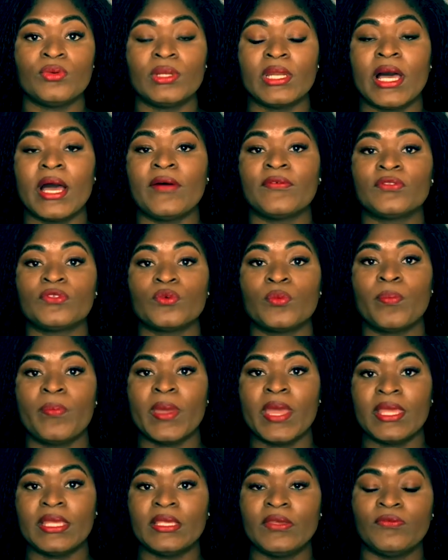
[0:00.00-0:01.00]
you will have to
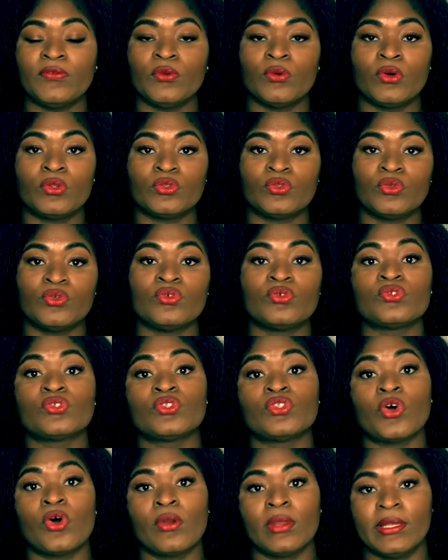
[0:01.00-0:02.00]
pay if you want to
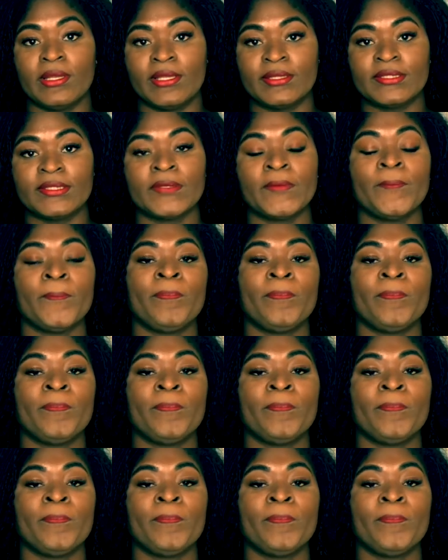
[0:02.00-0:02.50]
use toilet.